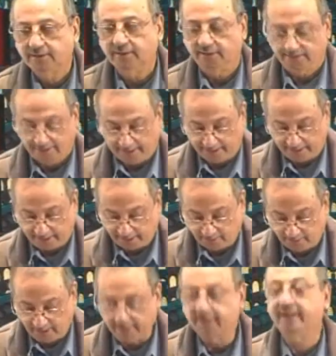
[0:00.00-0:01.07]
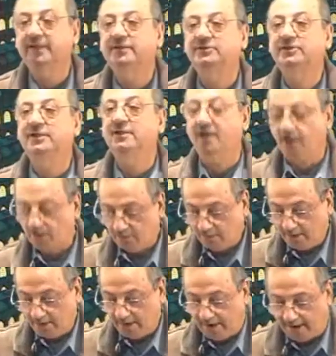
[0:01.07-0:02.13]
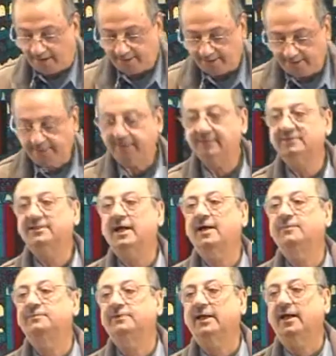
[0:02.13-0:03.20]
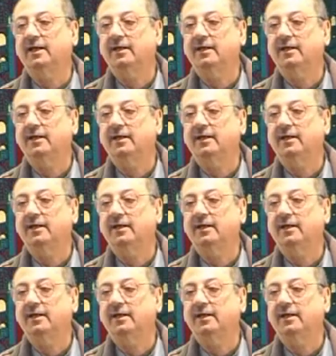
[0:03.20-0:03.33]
Ikhwani. See now, akhi zahabta.